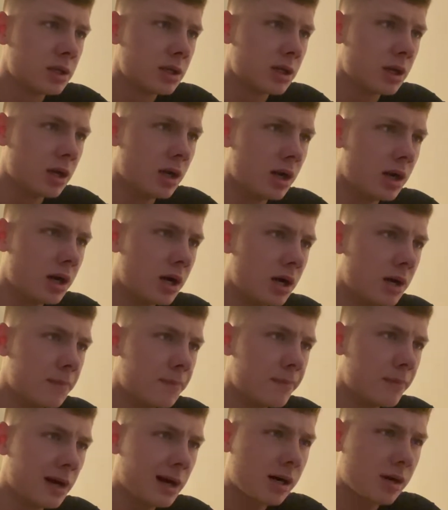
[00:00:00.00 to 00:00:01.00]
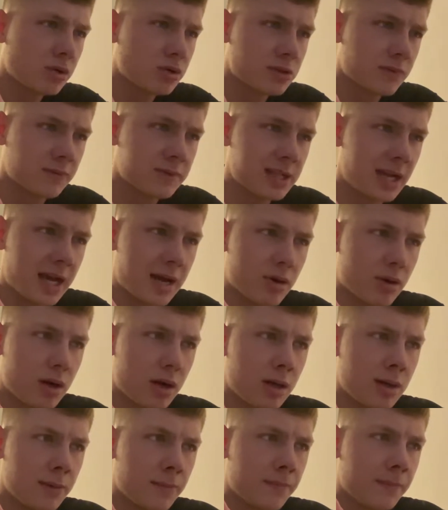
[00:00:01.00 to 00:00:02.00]
House of
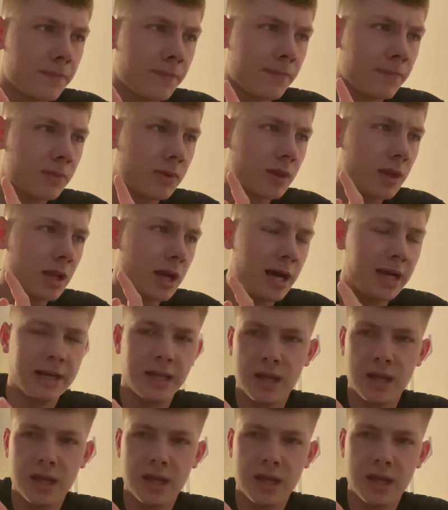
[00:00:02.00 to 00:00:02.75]
Terror and